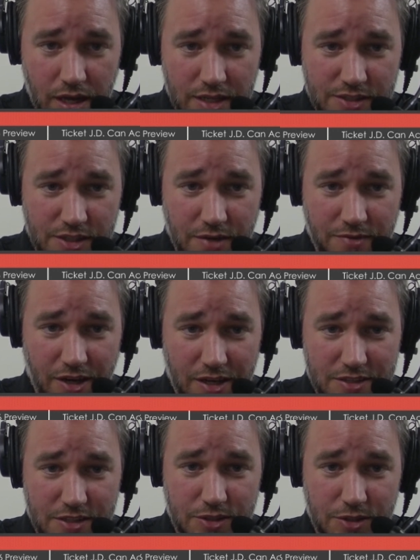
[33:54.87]
son of
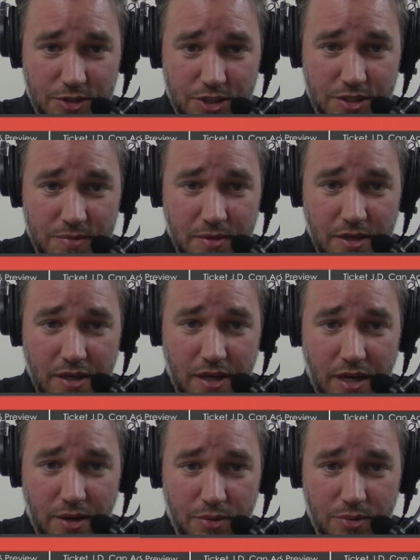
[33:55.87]
Constitution,
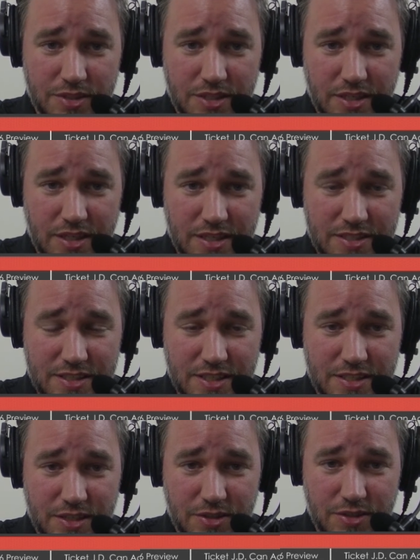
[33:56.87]
who was a
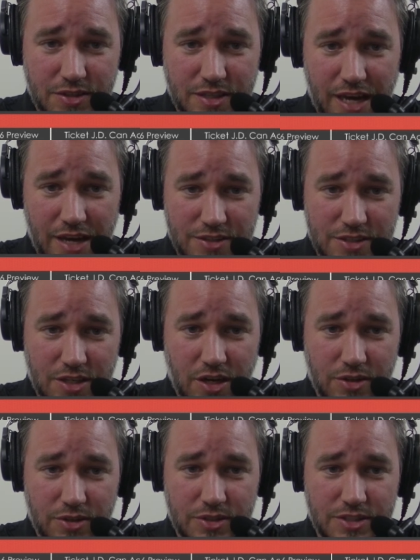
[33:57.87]

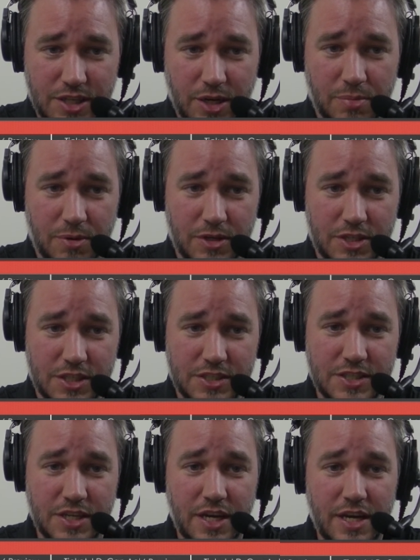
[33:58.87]
$600,000 sale
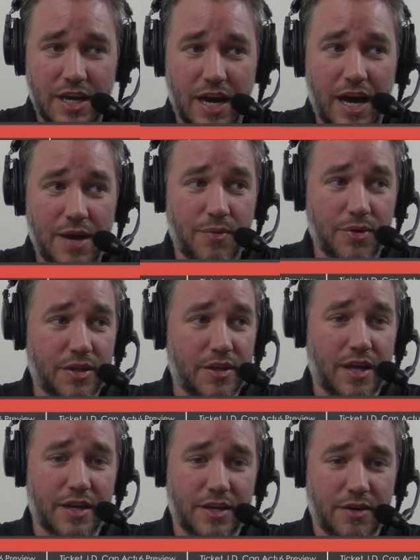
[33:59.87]
purchase. I really
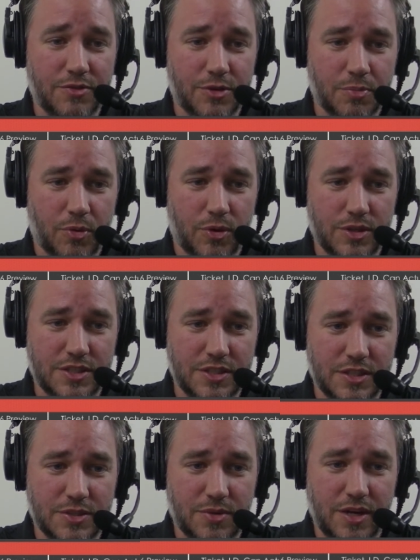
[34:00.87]
like Governor Morris in
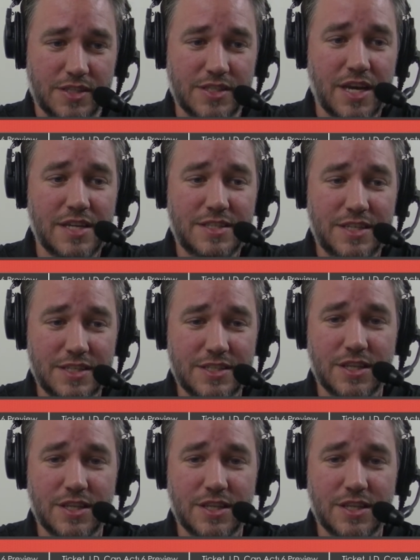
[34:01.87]
this race. Tiz